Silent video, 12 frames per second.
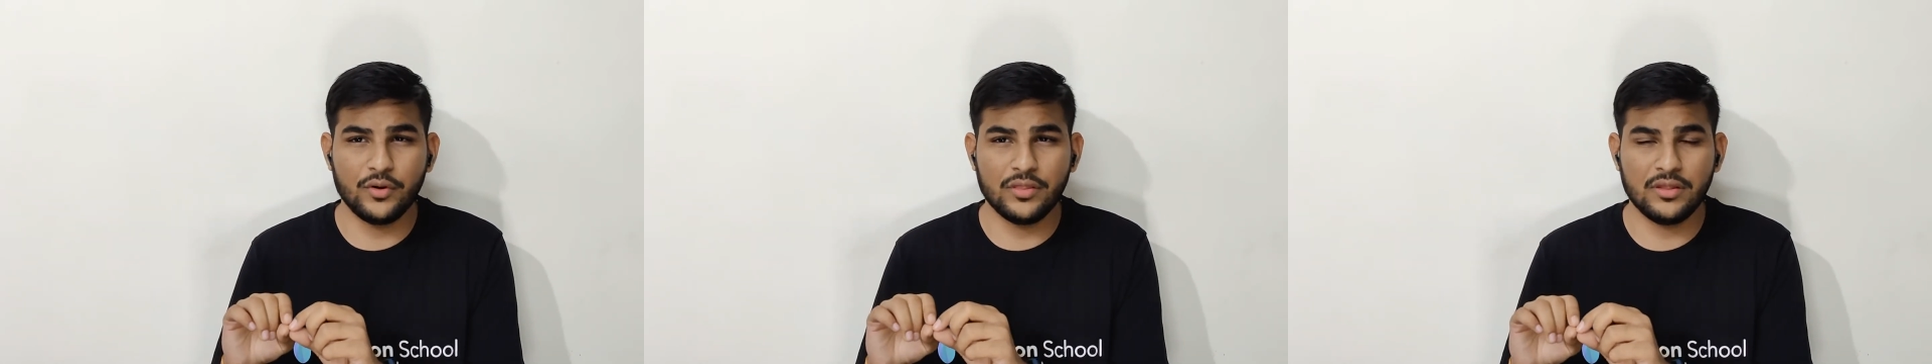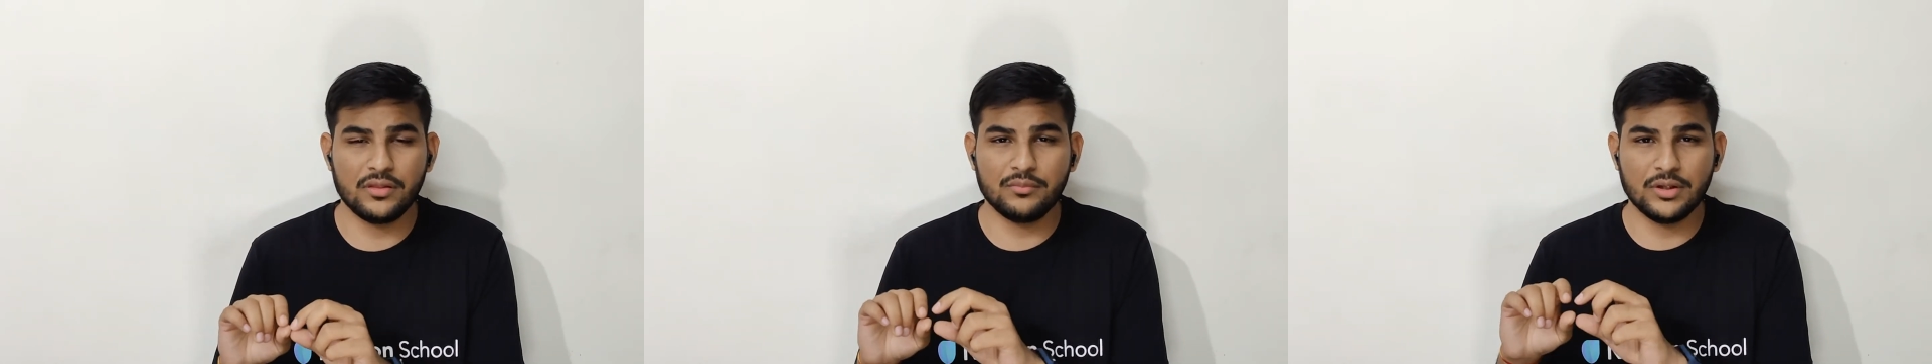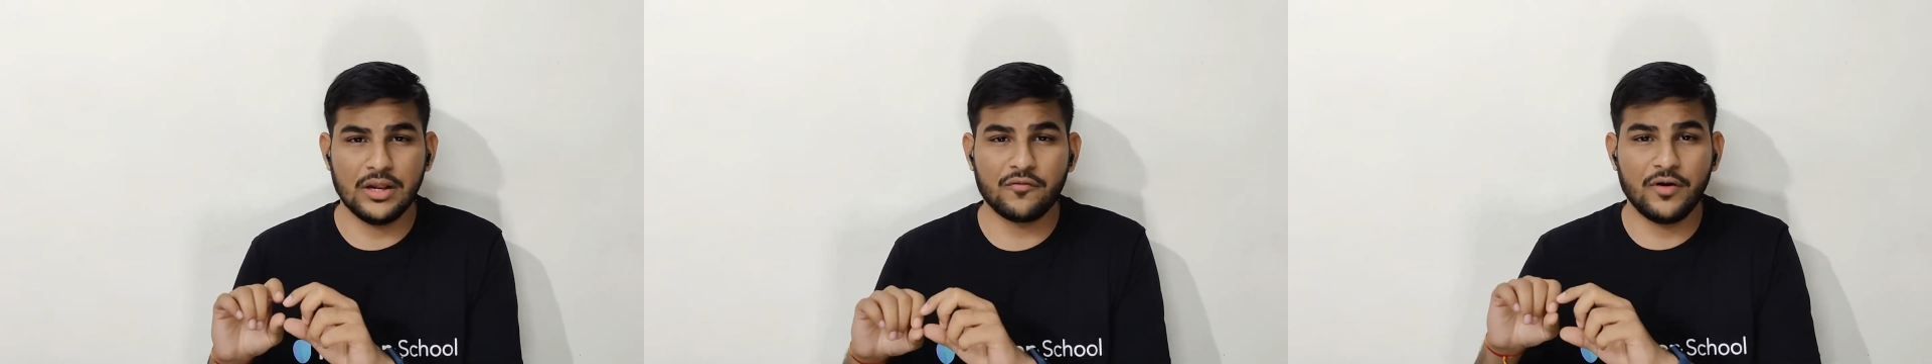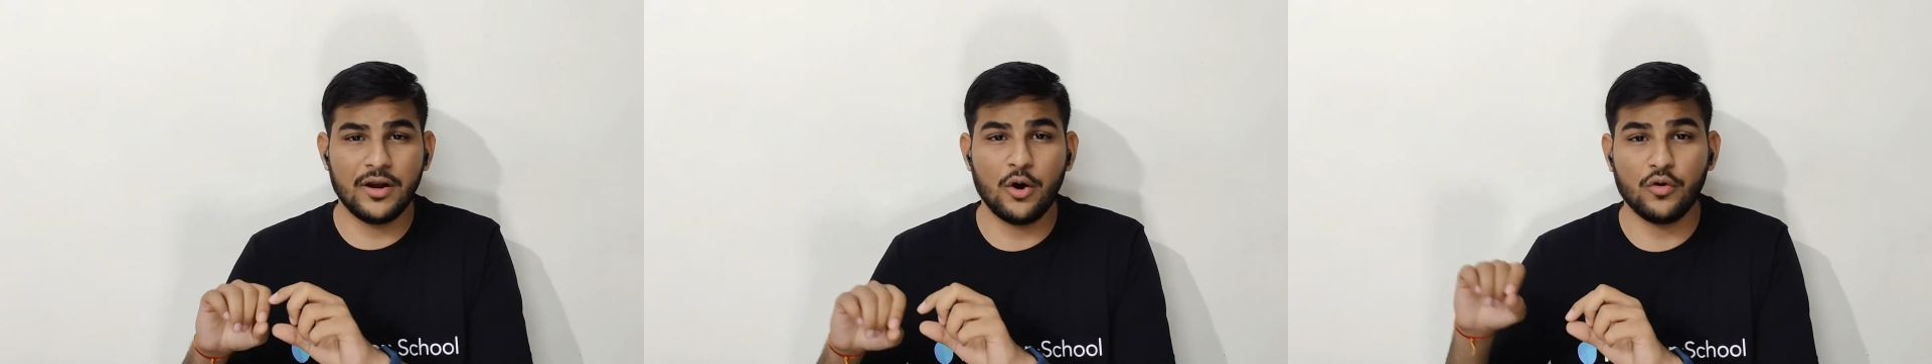say something like
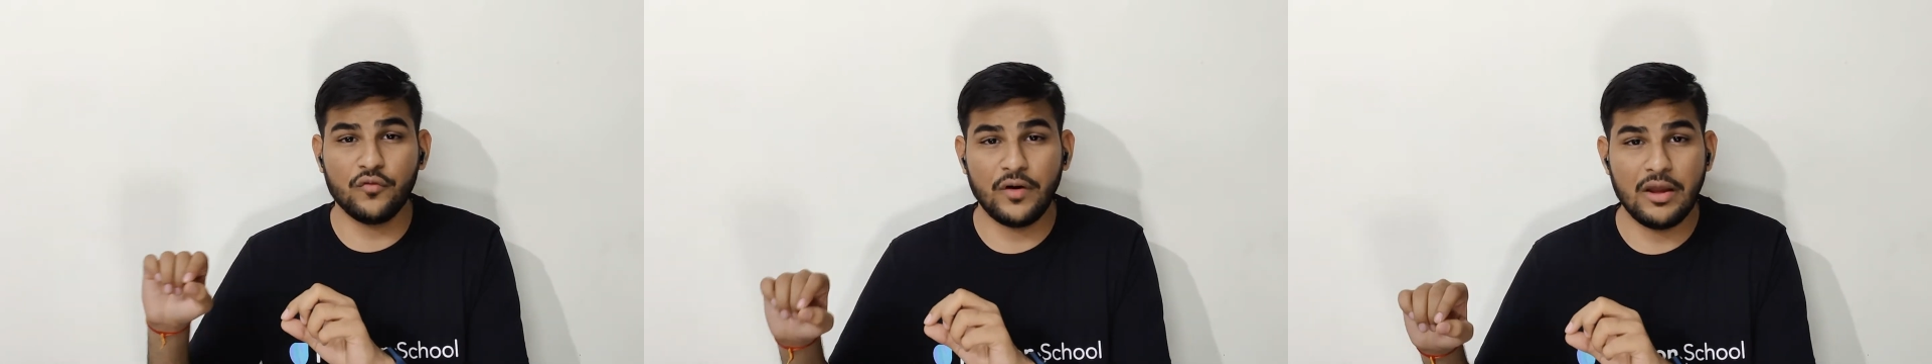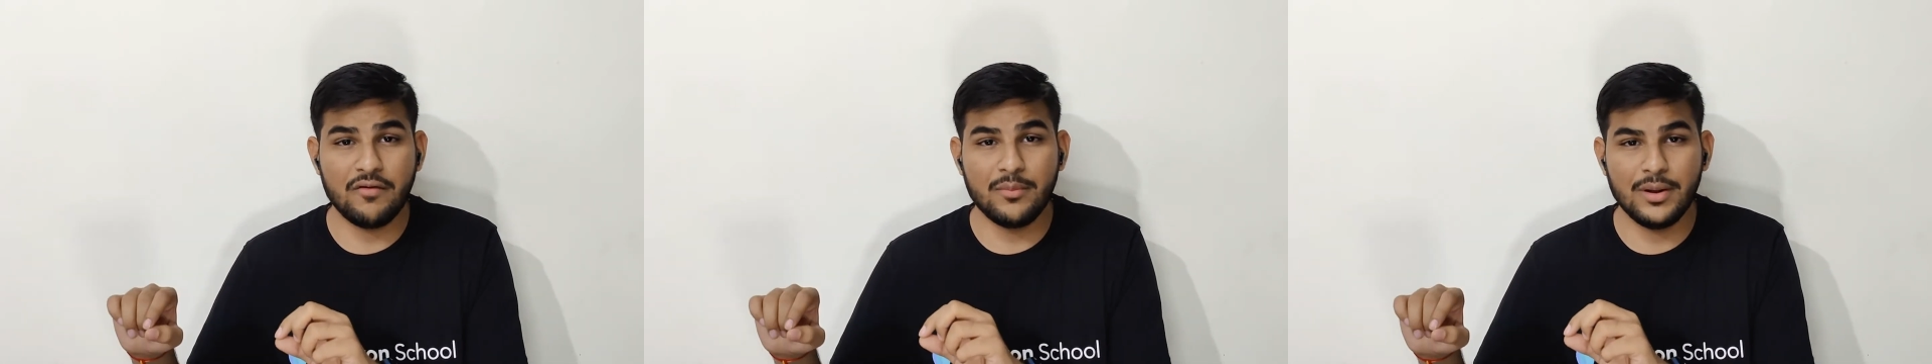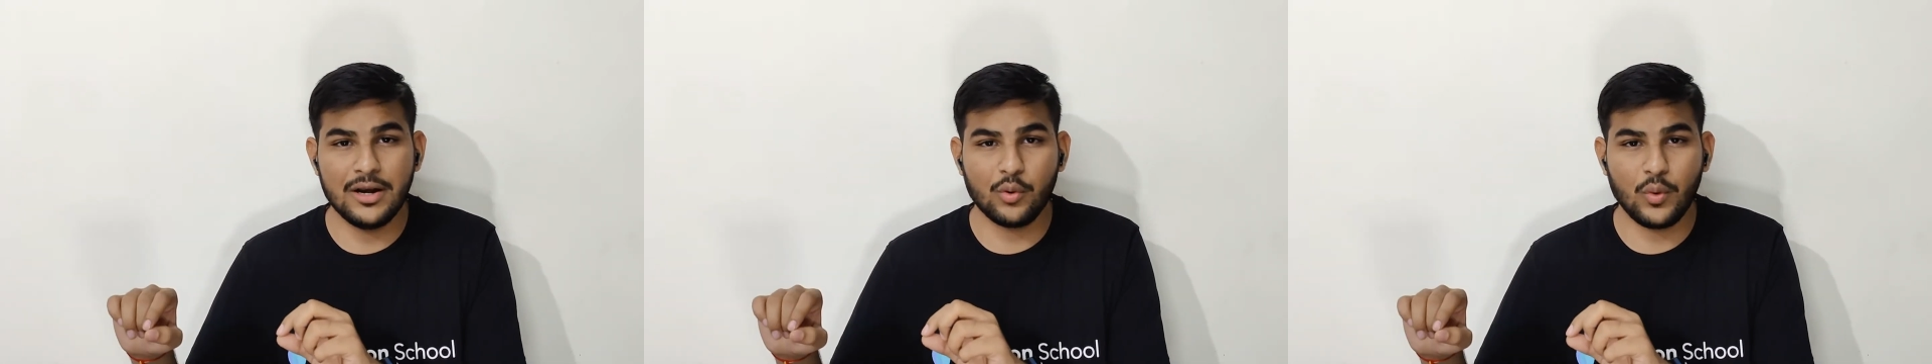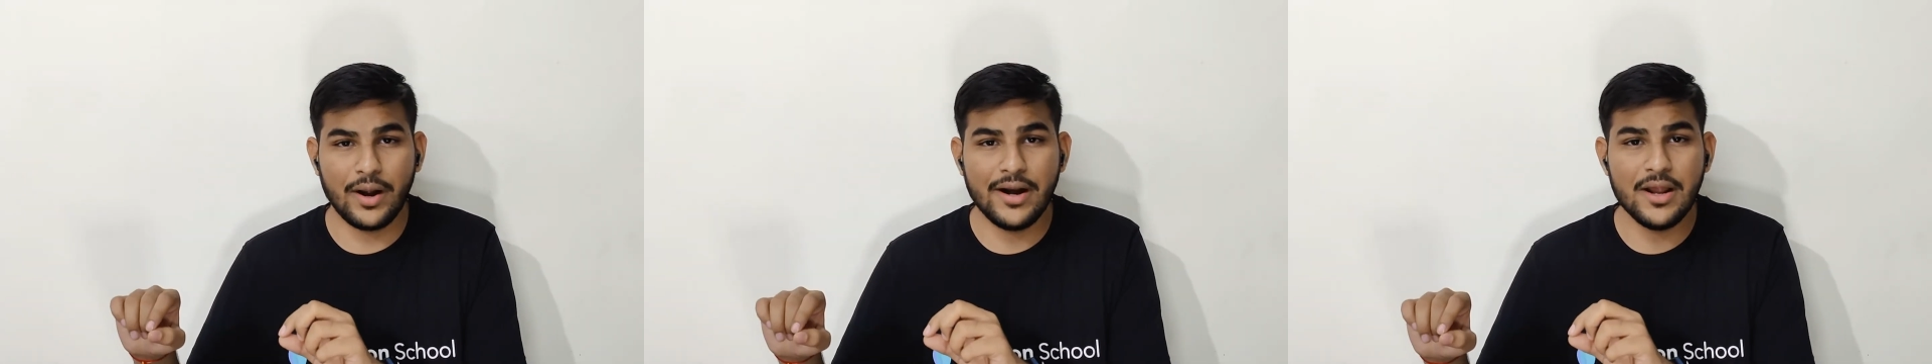1 out of 5 email
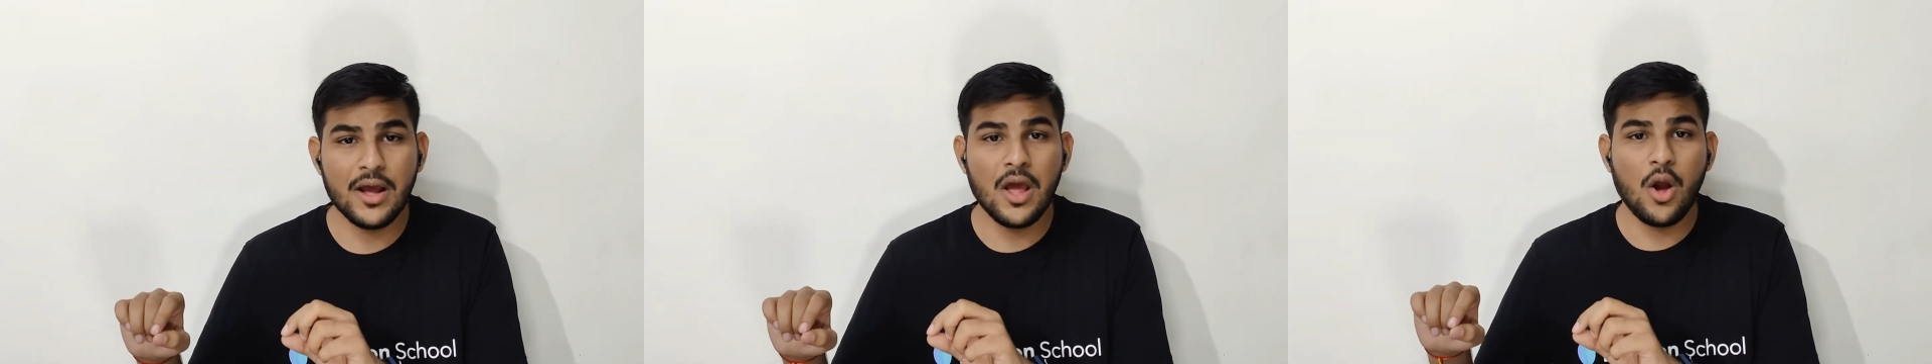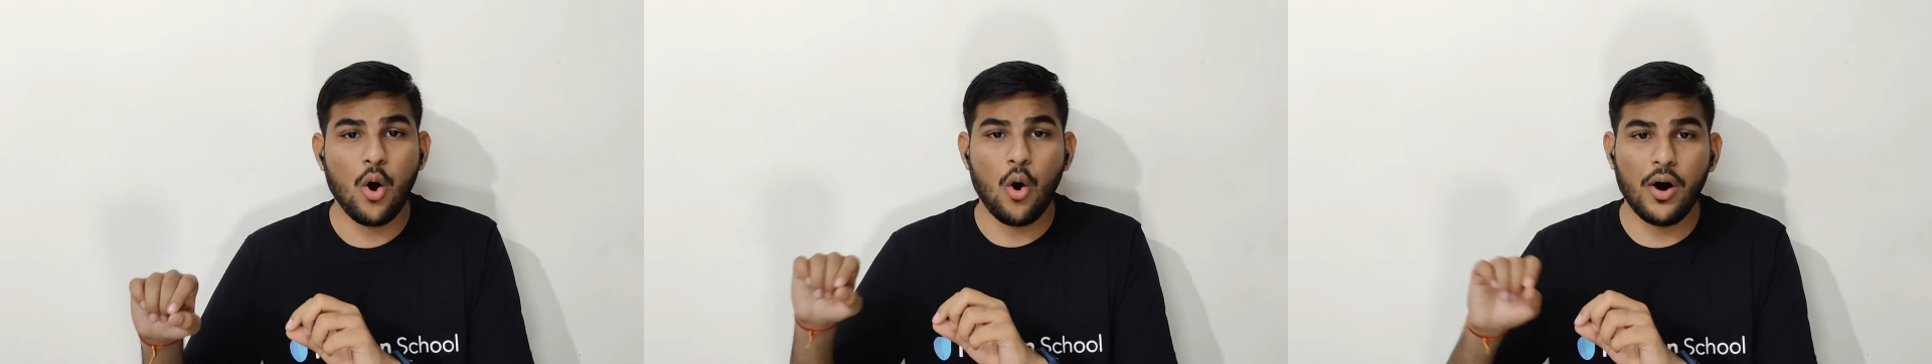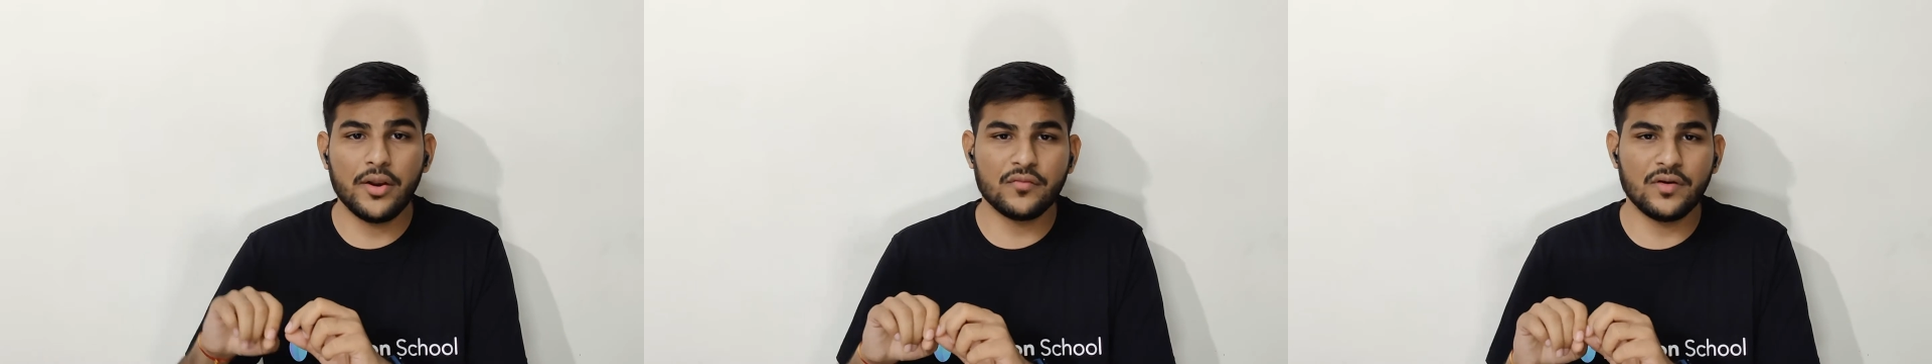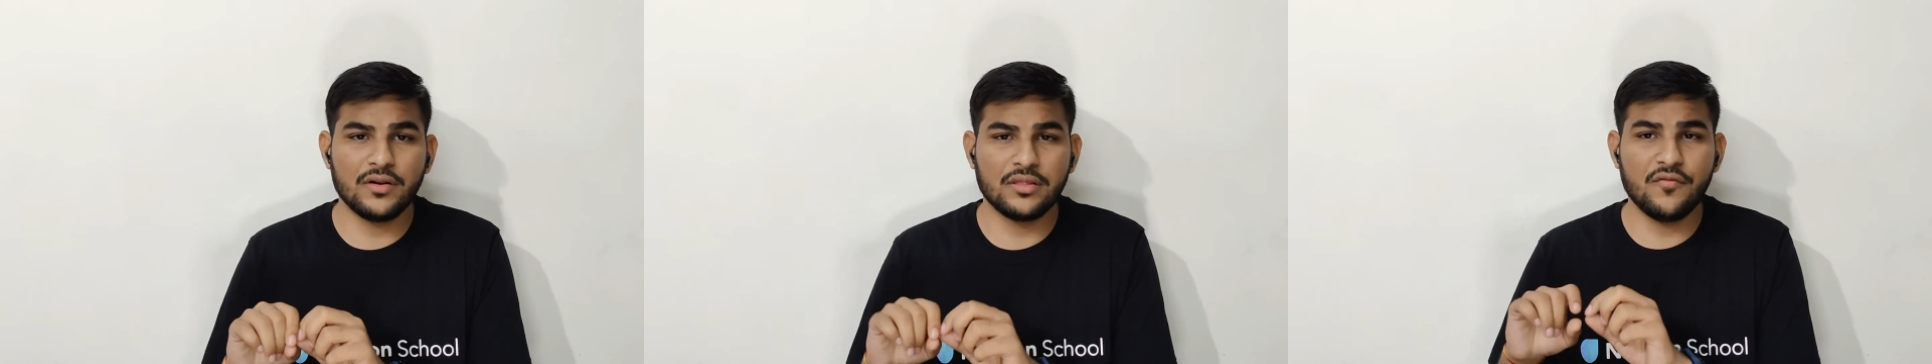required, or it
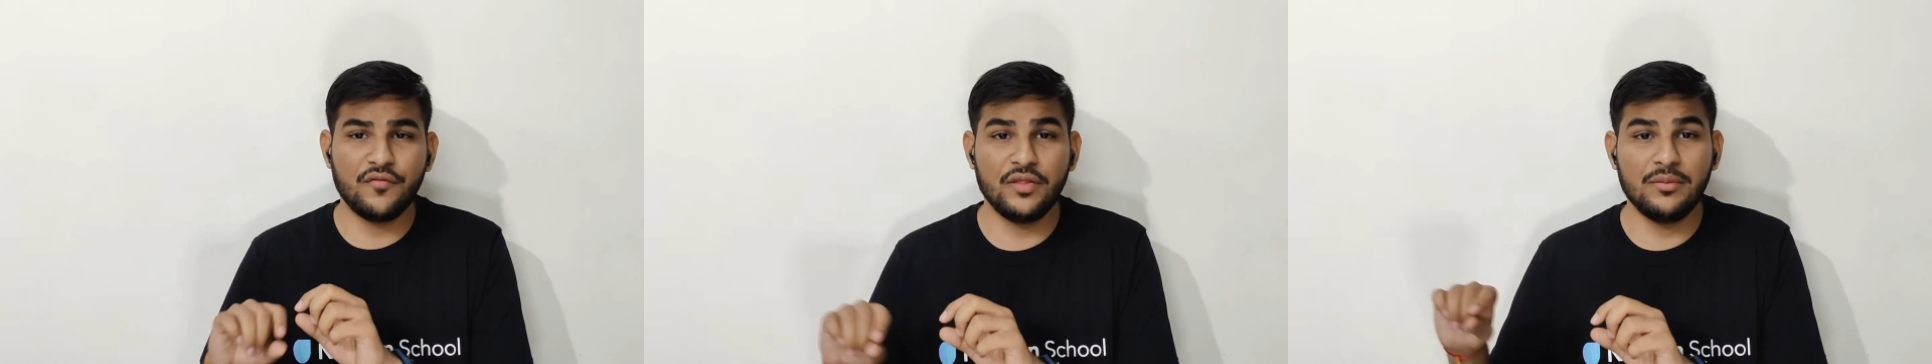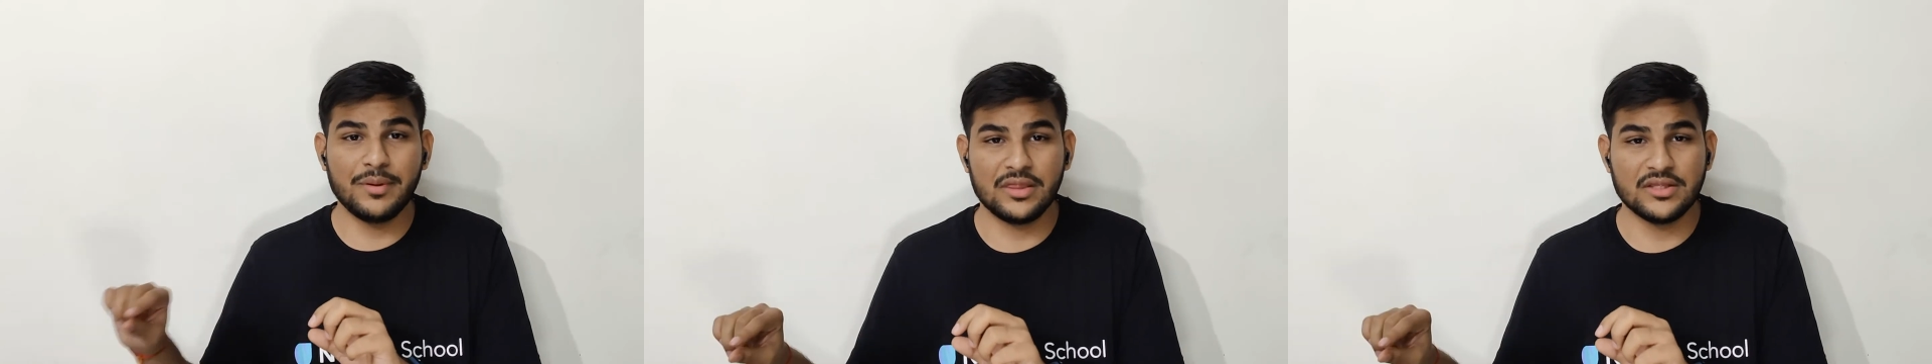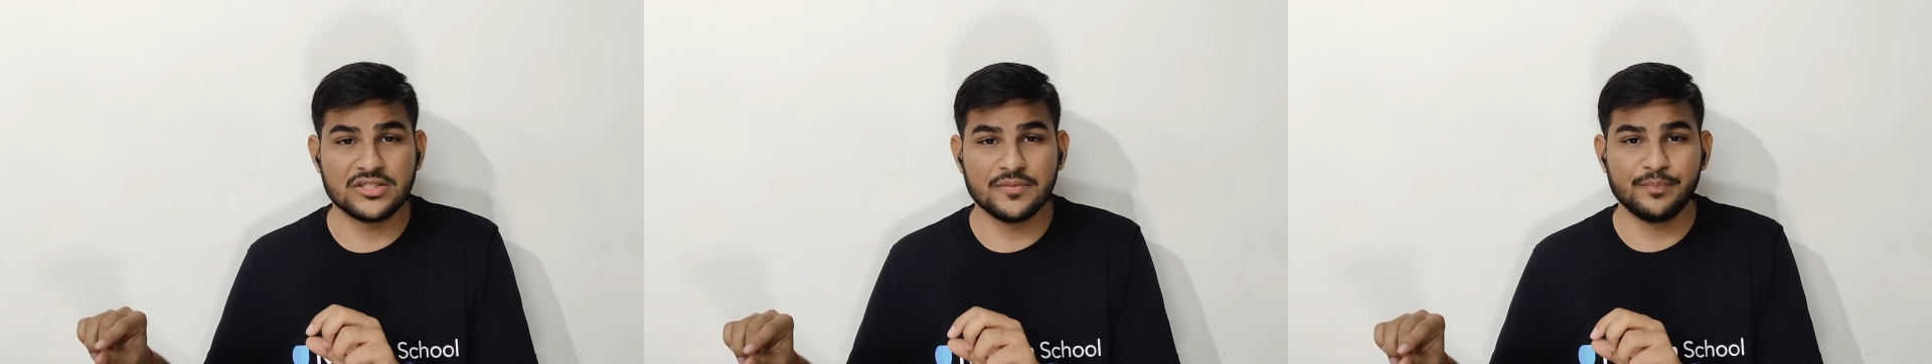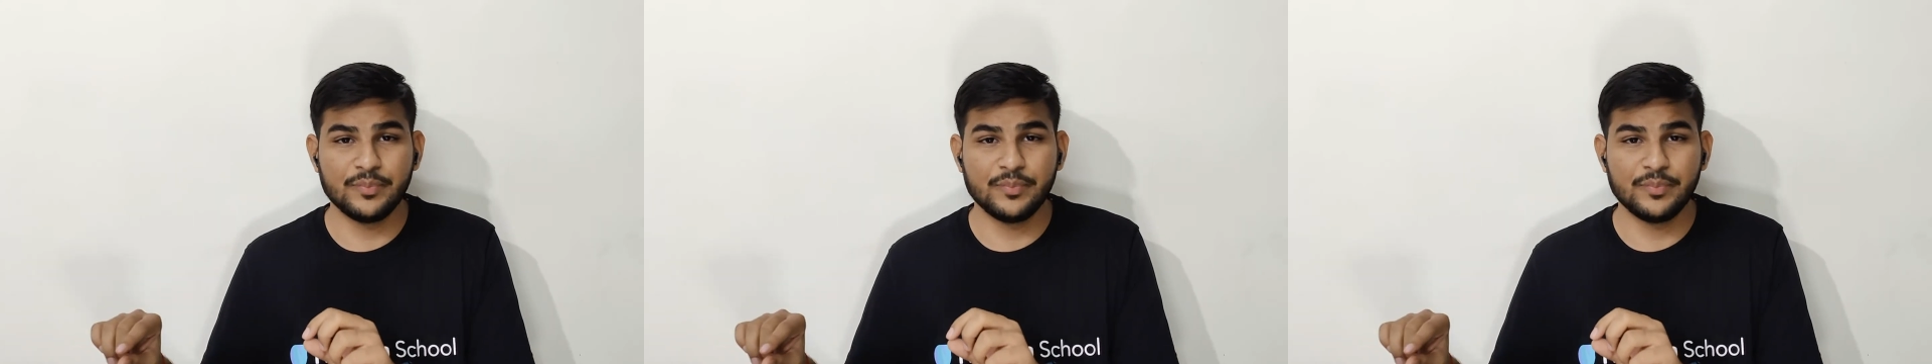will say free message.